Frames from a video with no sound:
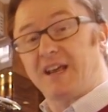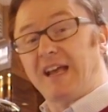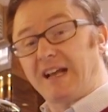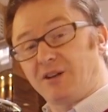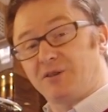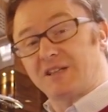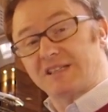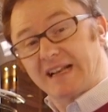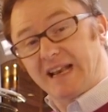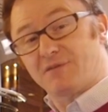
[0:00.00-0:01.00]
include this
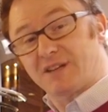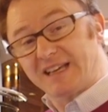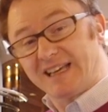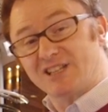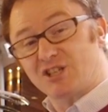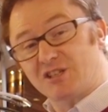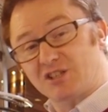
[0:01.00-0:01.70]
clever kitchen